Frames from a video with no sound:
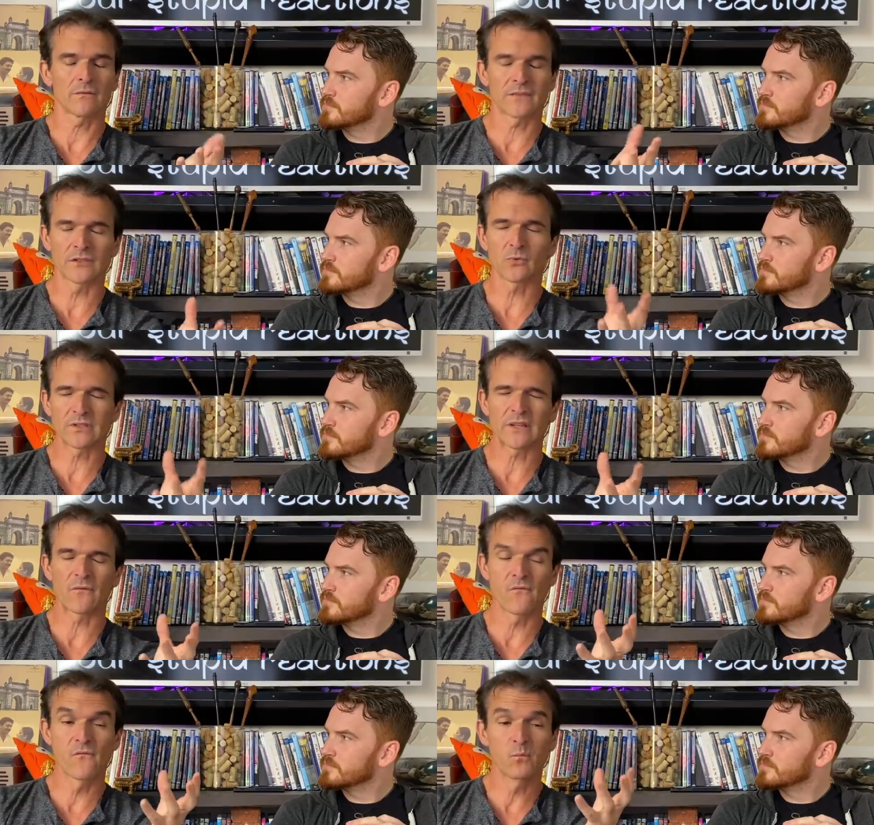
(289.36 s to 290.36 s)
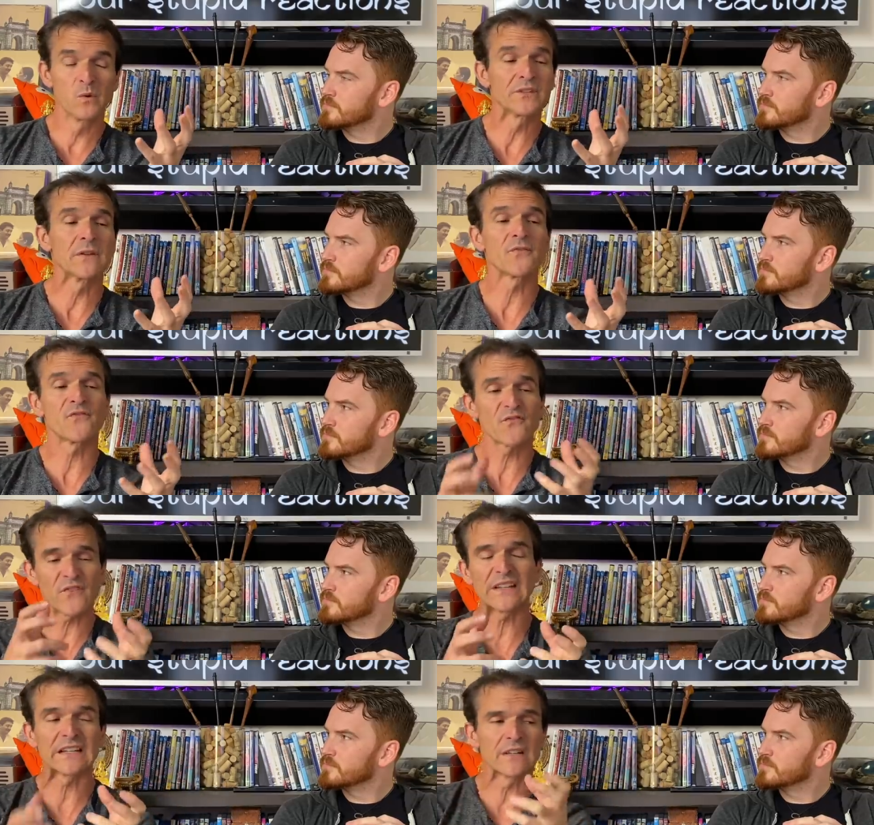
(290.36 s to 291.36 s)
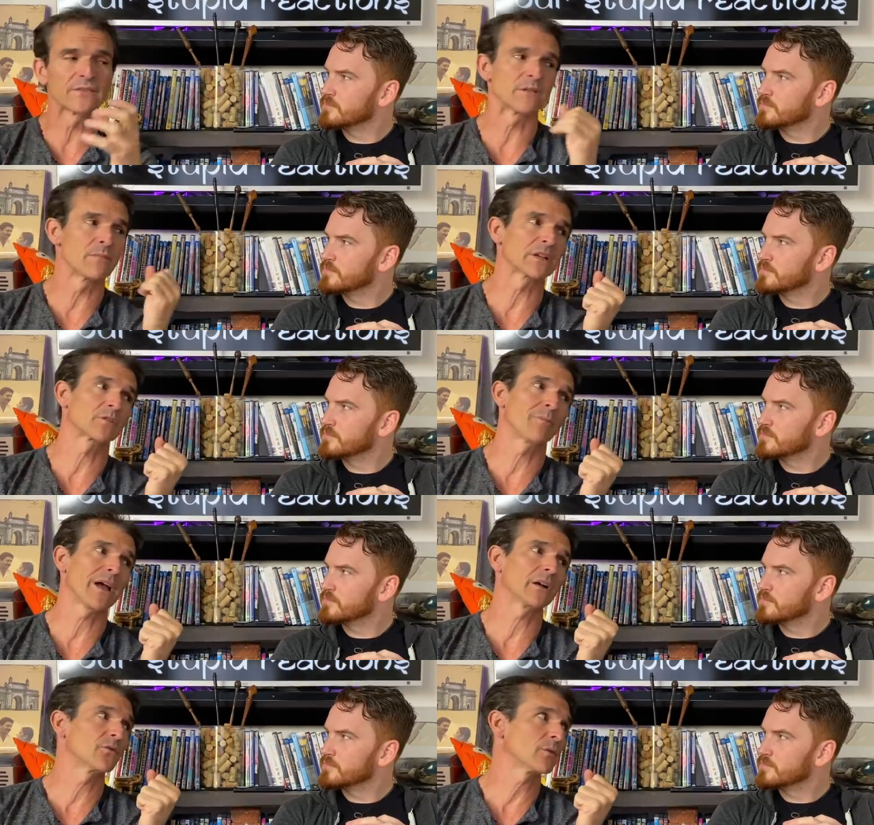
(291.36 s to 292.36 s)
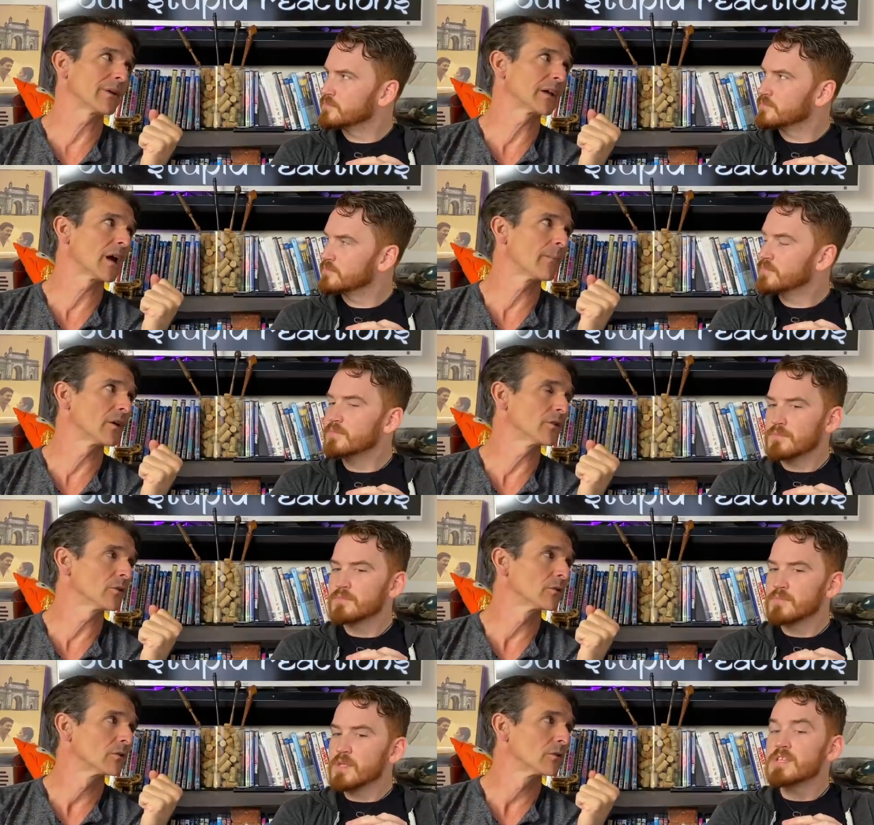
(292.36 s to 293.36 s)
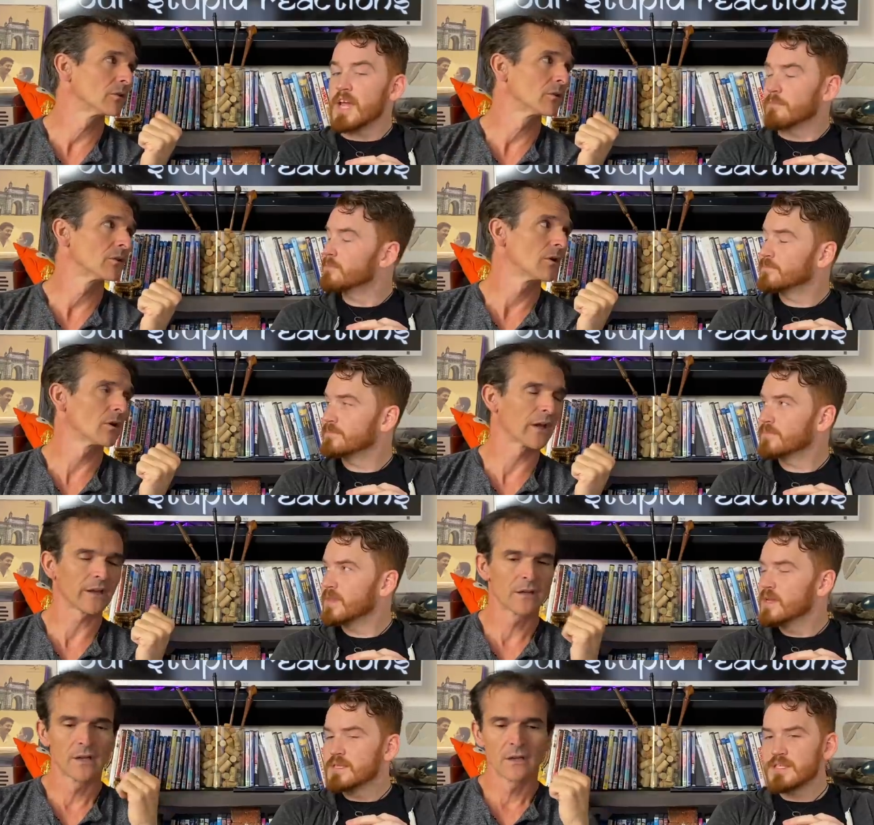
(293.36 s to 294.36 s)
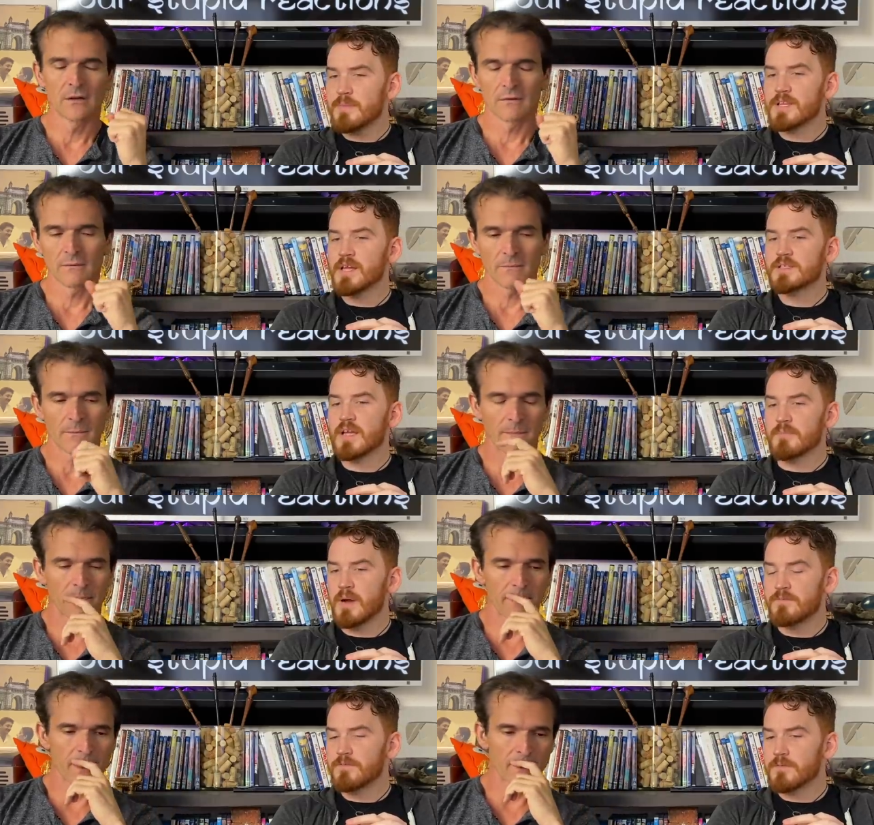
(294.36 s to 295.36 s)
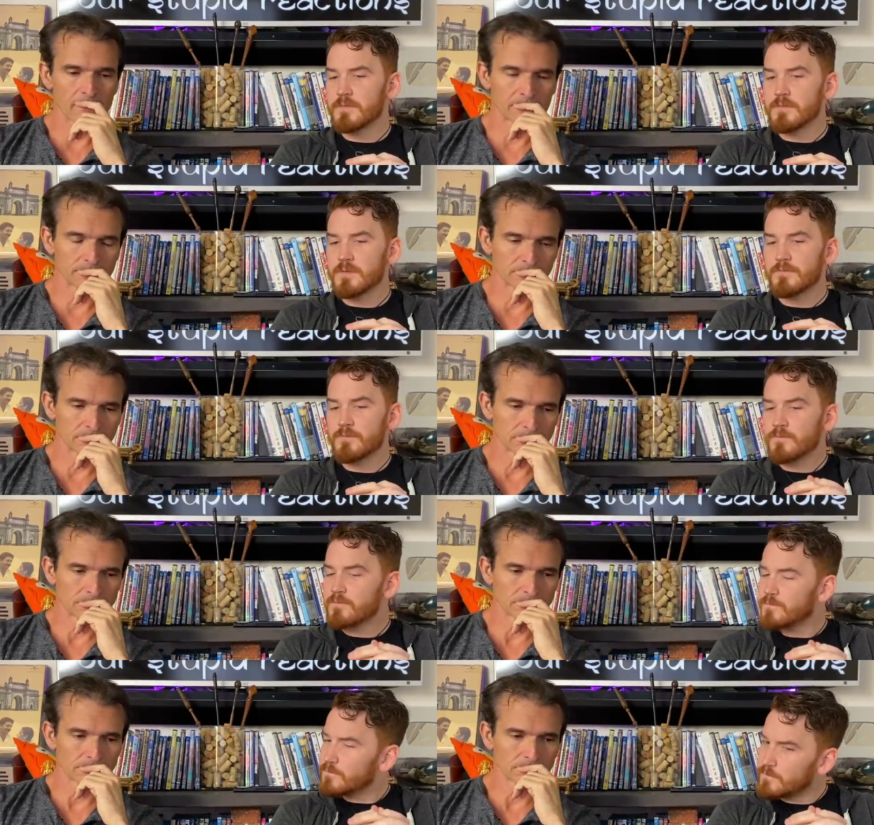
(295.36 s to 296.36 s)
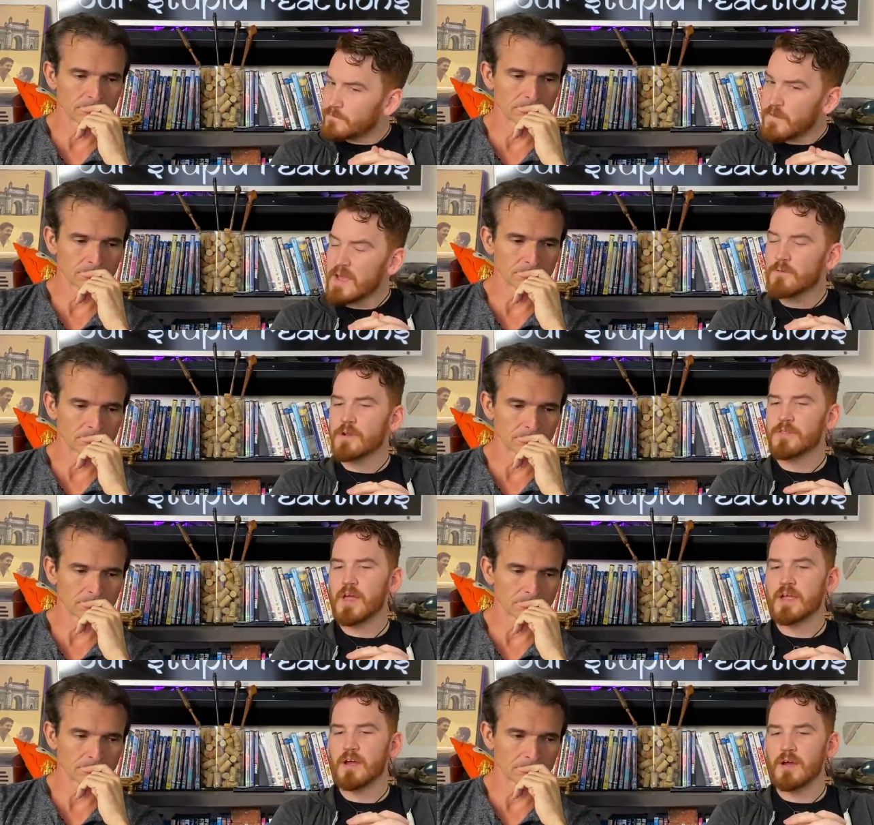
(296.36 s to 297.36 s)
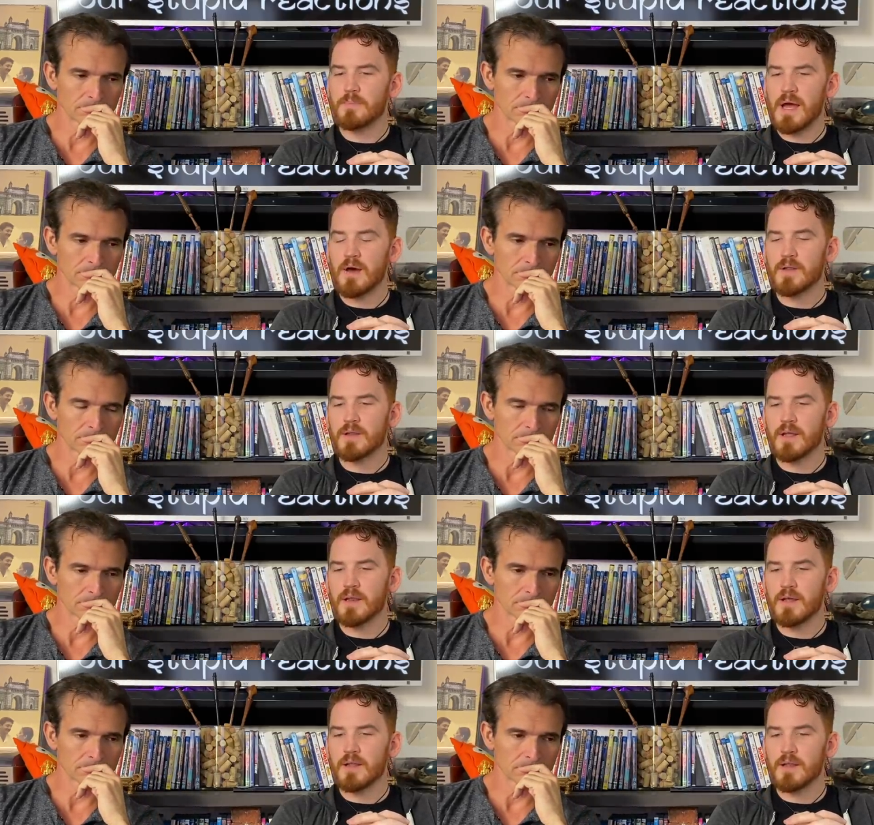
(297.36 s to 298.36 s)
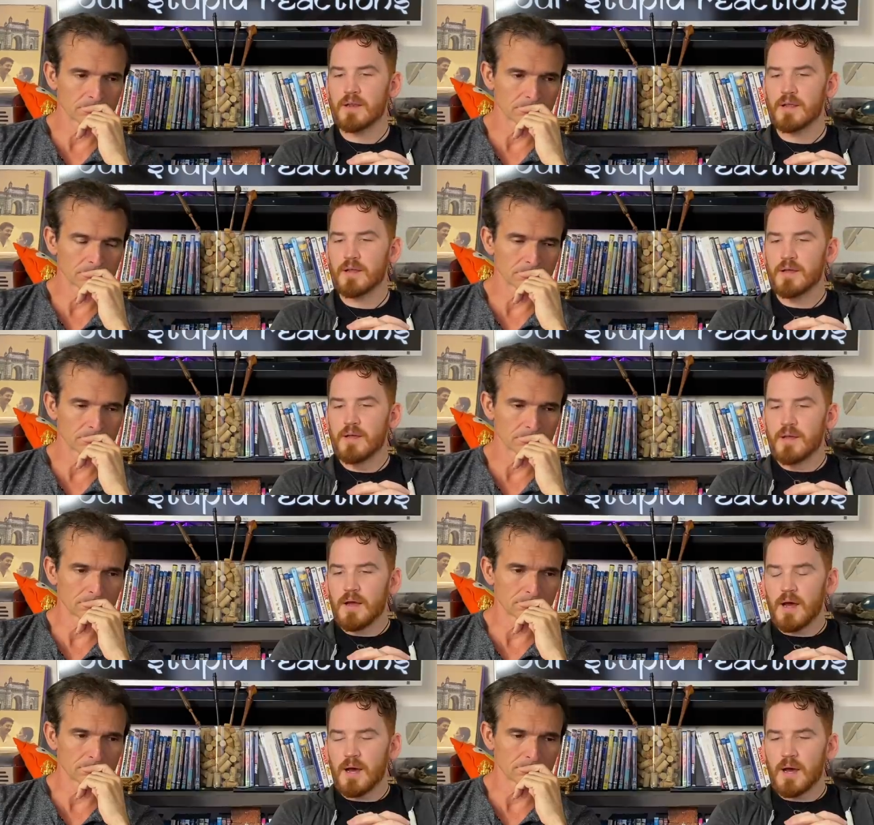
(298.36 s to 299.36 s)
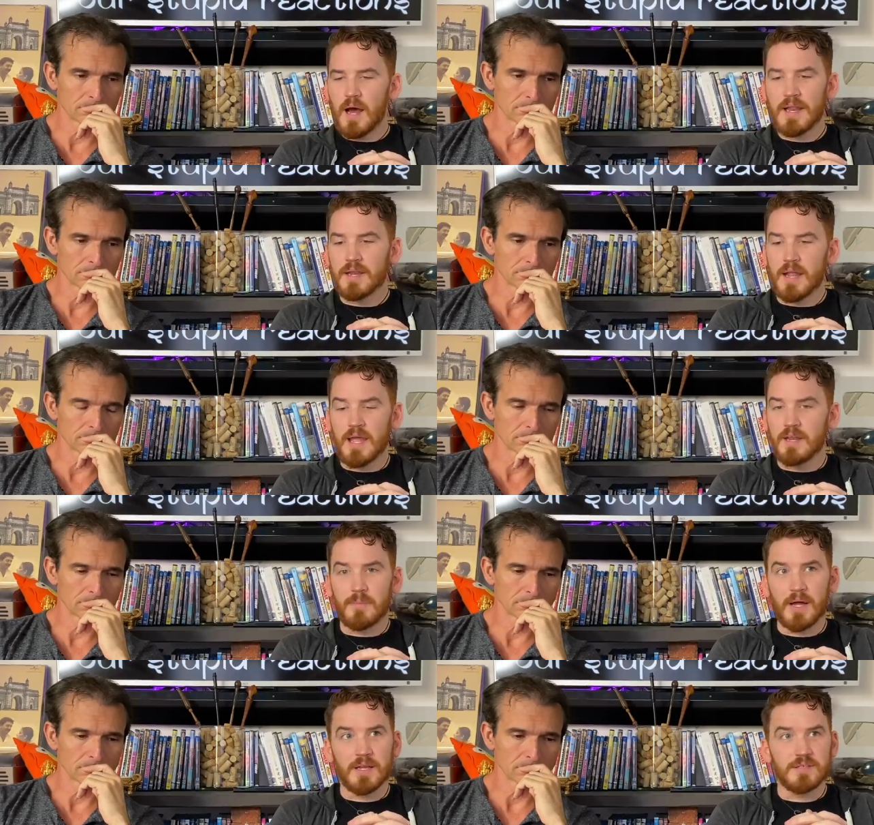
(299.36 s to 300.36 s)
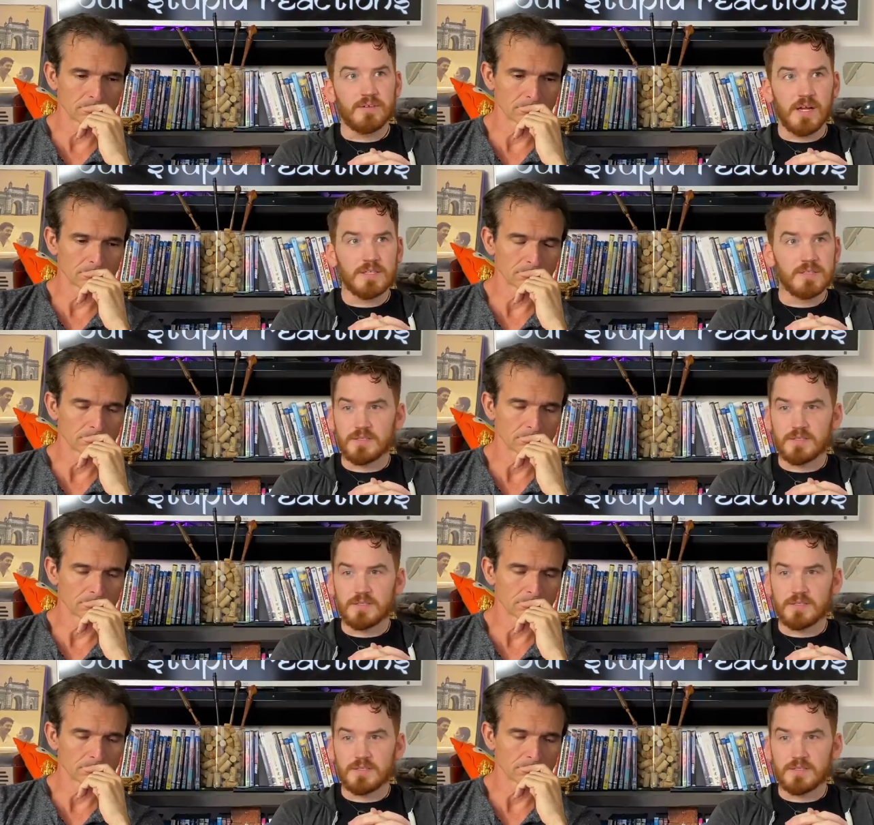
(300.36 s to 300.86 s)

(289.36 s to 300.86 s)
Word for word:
Speaker 1: this was a definitively mixed bag for me. How about you? Same. Okay. Same exact thing.
Speaker 2: My uh, favorite thing about it, and and uh, I didn't hate it by any stretch.